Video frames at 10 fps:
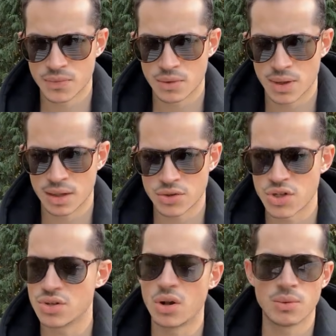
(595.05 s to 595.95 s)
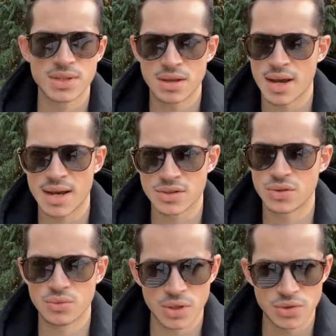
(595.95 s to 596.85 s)
right? She's always going to ask
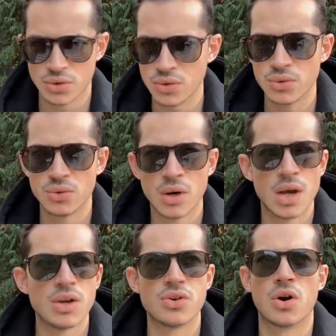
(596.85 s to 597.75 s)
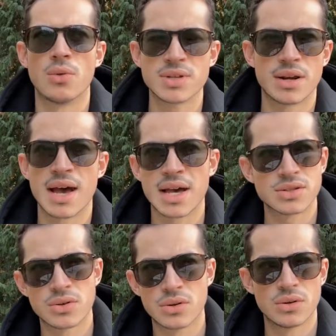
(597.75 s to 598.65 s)
you what you do. You're always going to
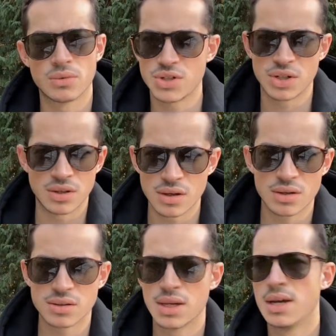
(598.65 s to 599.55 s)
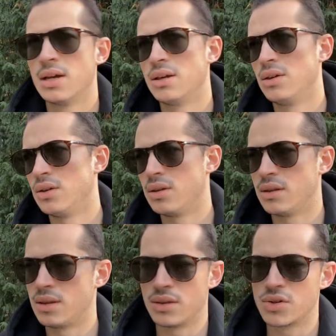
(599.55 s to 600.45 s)
ask her what she does.
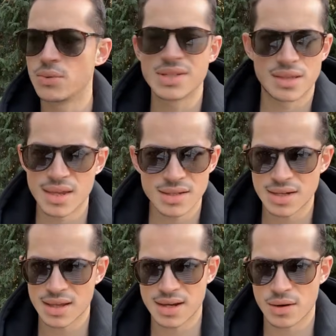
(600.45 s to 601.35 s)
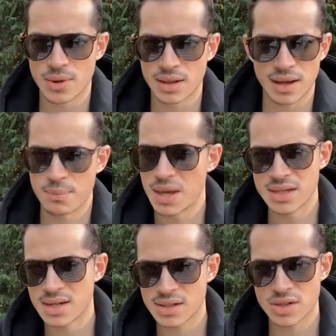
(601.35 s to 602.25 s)
There's always things like that, right? Like basic